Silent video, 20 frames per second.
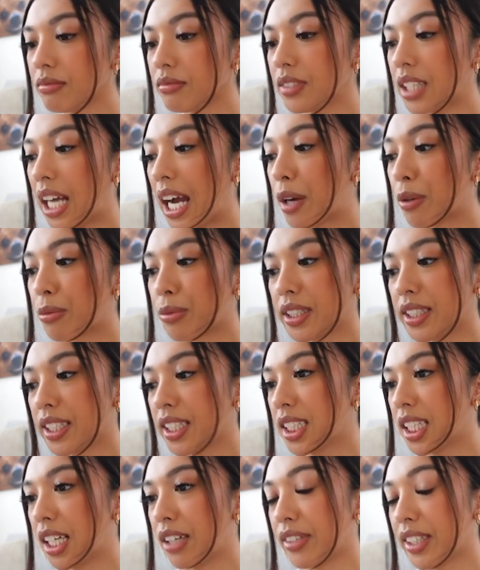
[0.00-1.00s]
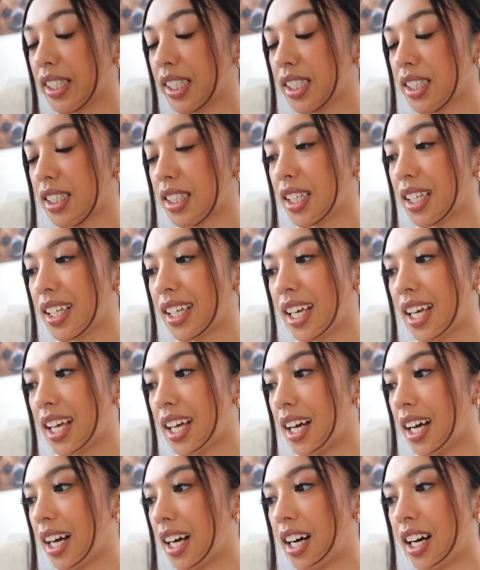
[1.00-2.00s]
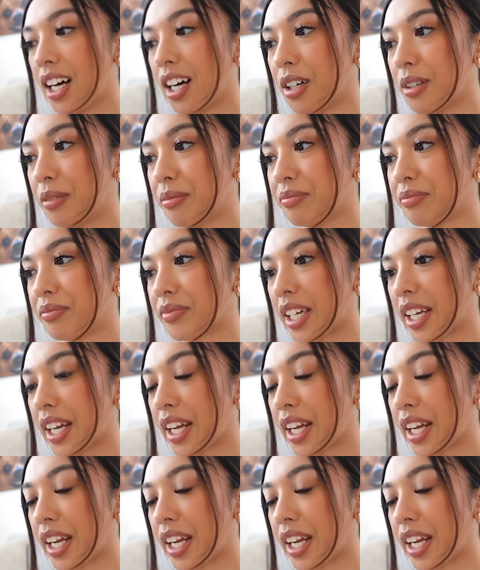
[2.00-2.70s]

I really love it. And